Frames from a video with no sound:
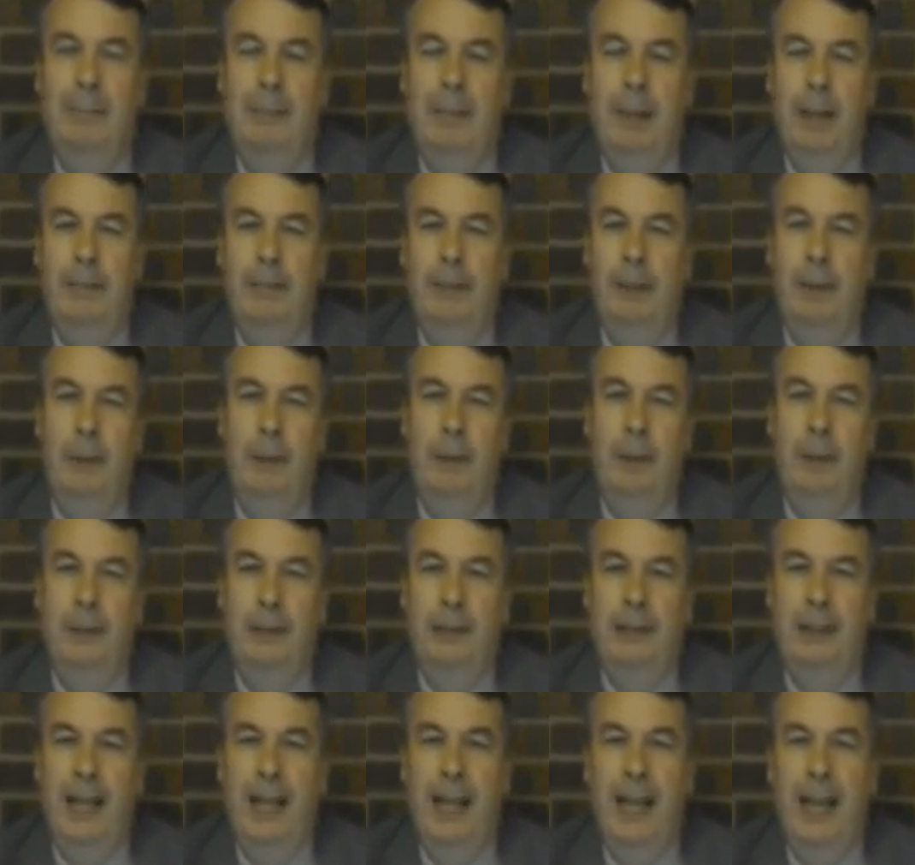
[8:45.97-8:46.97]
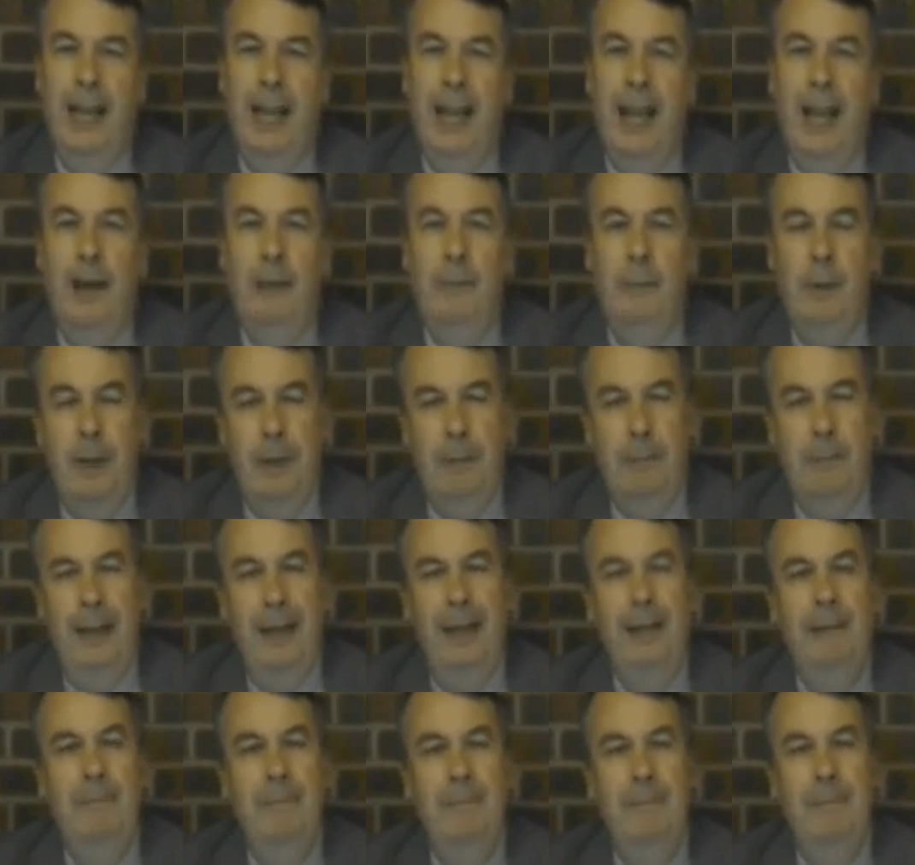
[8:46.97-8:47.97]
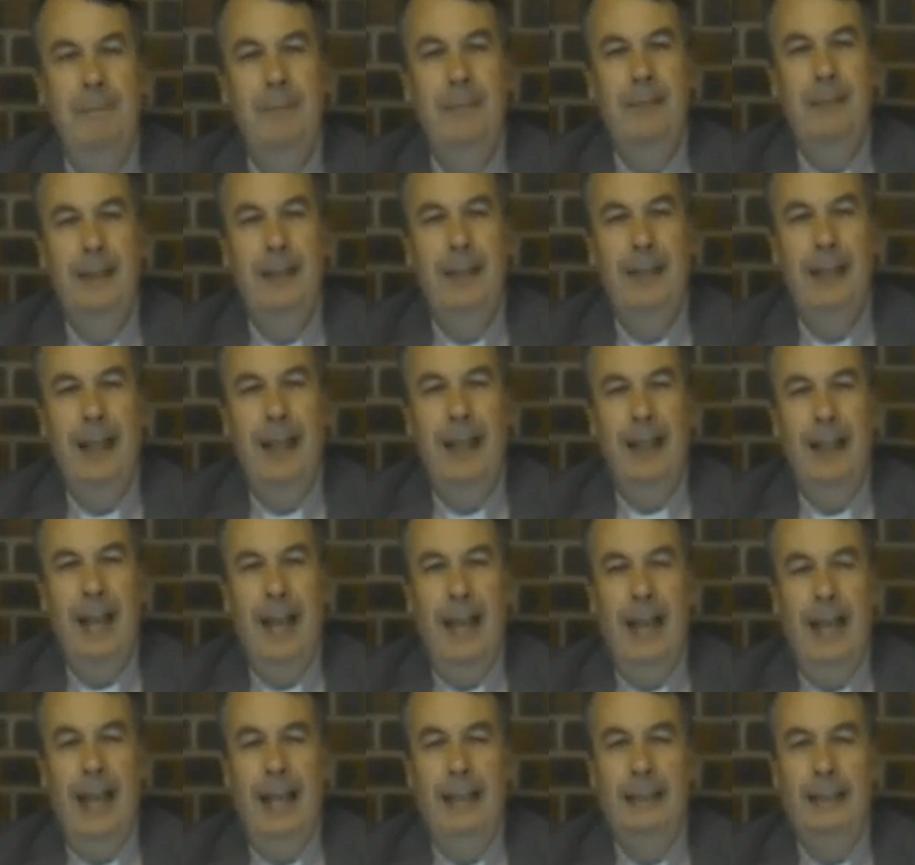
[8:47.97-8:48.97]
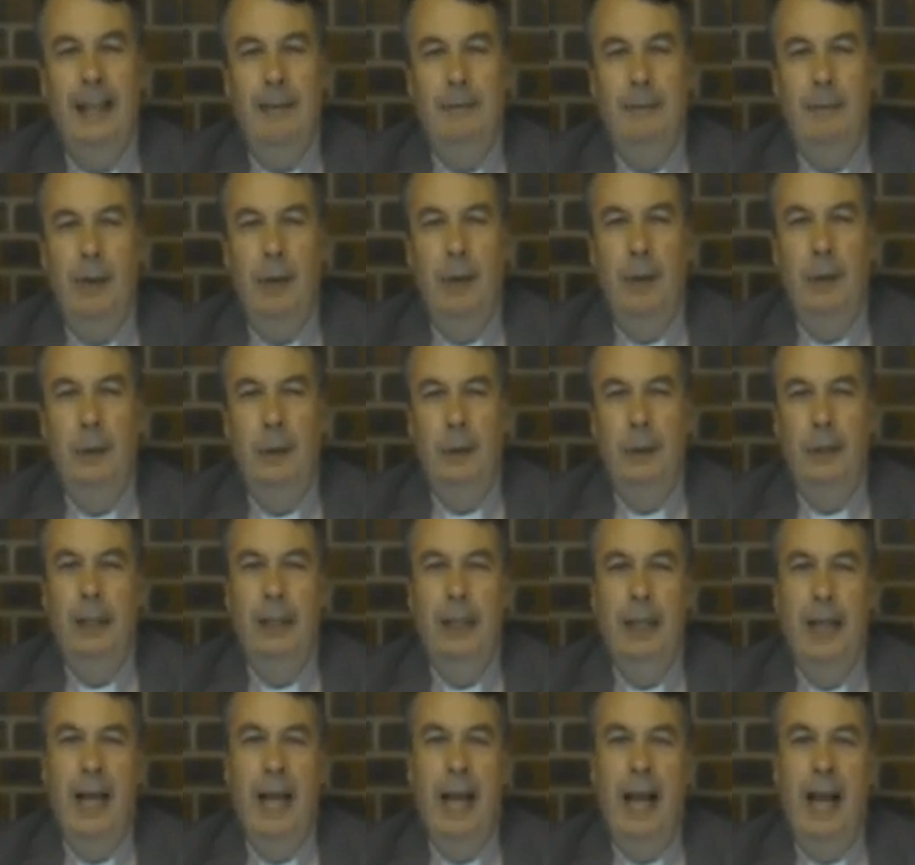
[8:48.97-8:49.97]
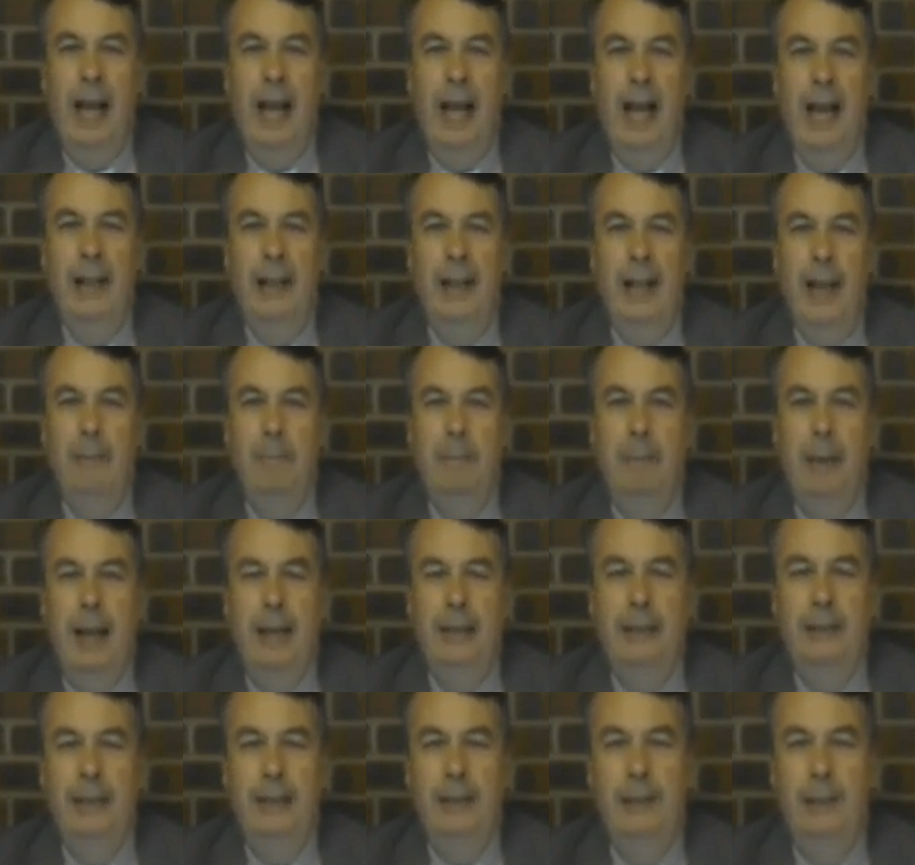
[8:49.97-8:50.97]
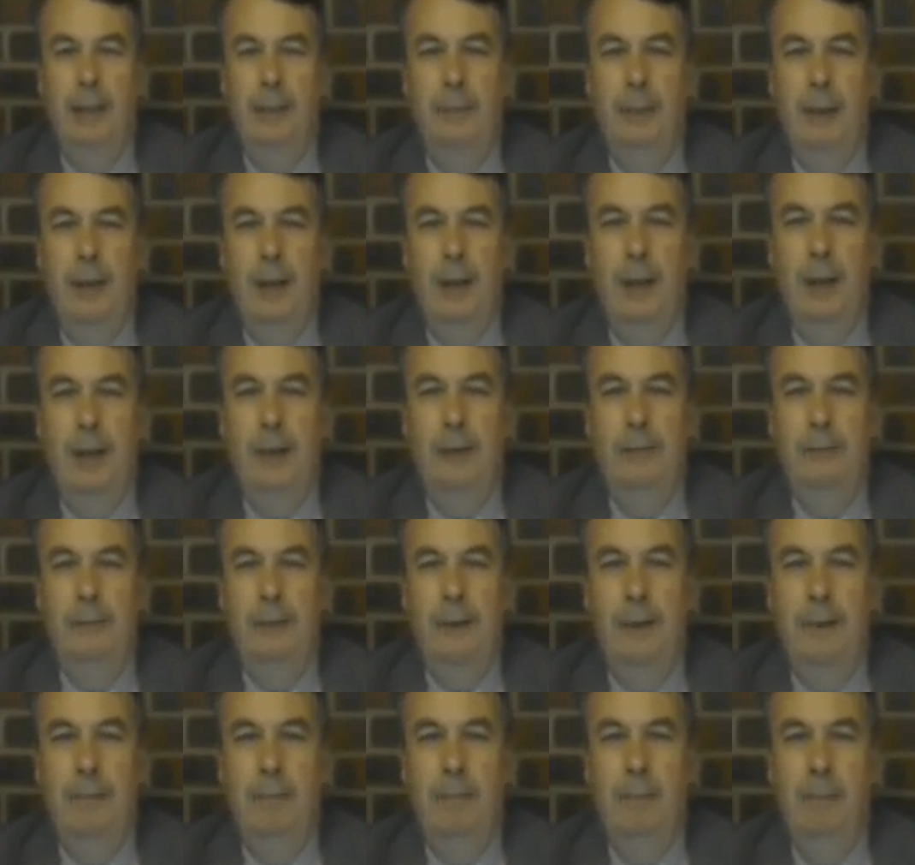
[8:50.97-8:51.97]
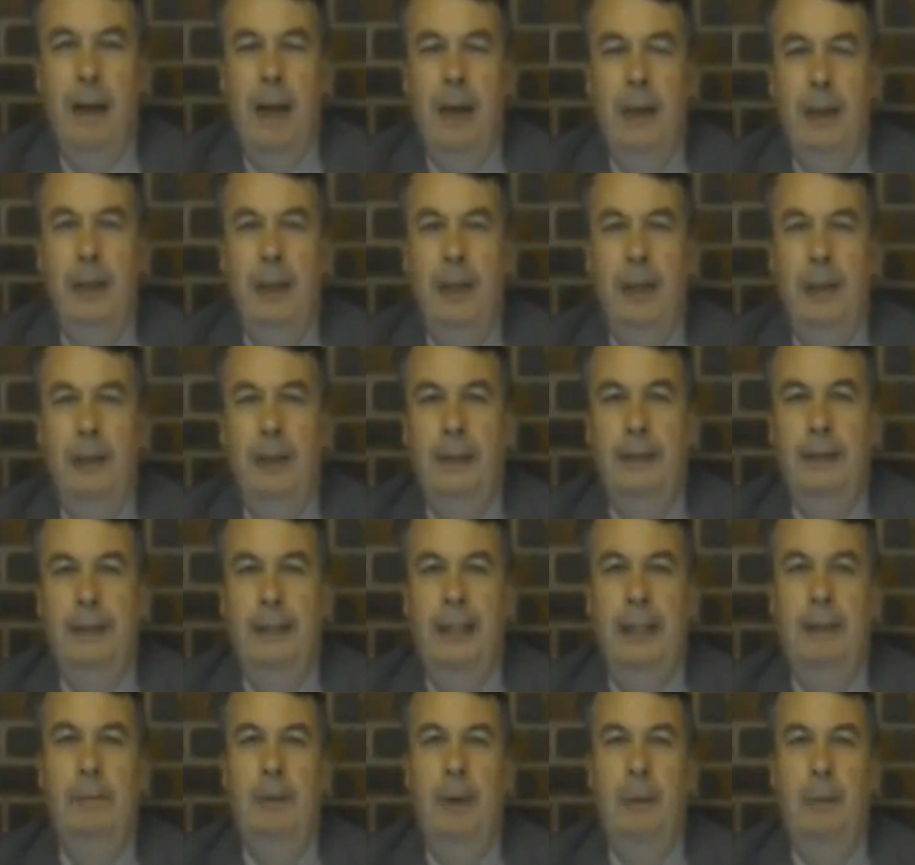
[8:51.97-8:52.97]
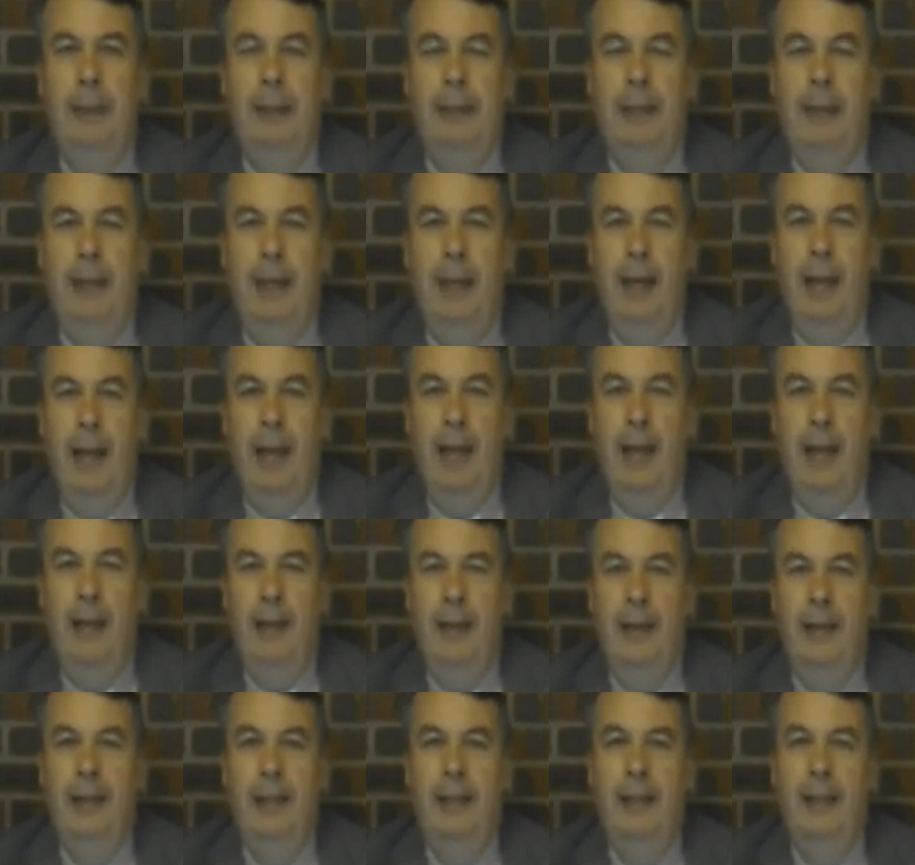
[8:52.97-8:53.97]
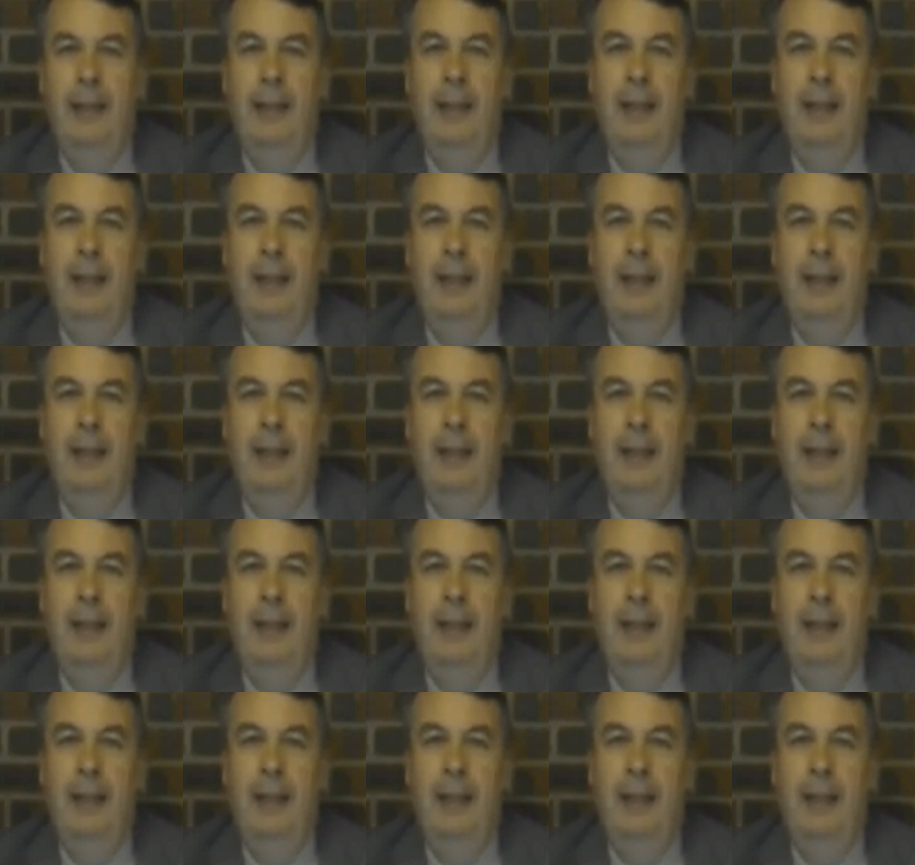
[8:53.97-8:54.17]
But if you are still with me, then let's have a look at that passage that we heard from Matthew and see what we can learn